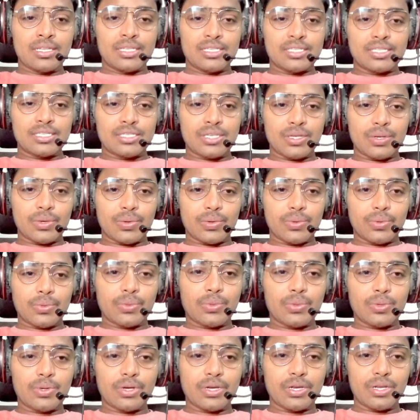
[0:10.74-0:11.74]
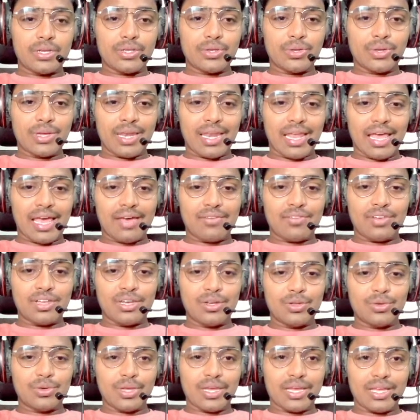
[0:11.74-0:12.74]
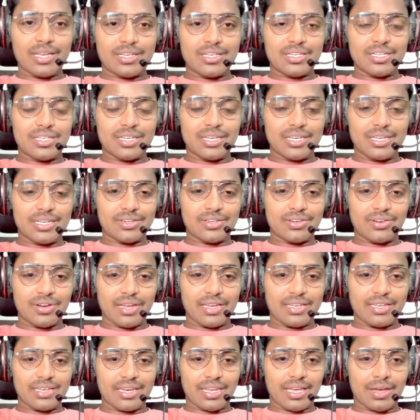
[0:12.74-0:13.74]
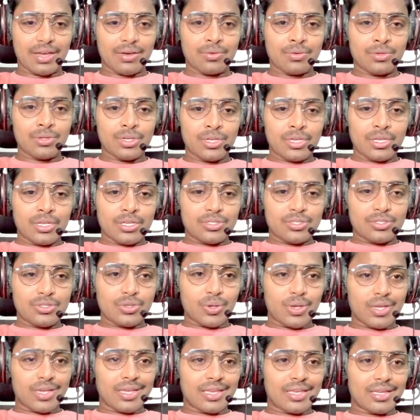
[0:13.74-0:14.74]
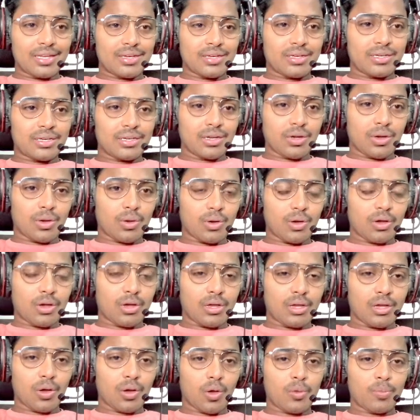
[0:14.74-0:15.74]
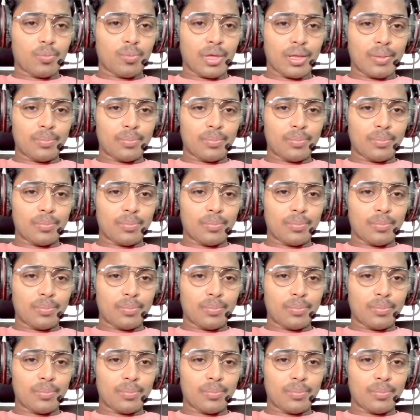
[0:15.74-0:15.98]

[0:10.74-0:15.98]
So you can have a look at it right now. So here on my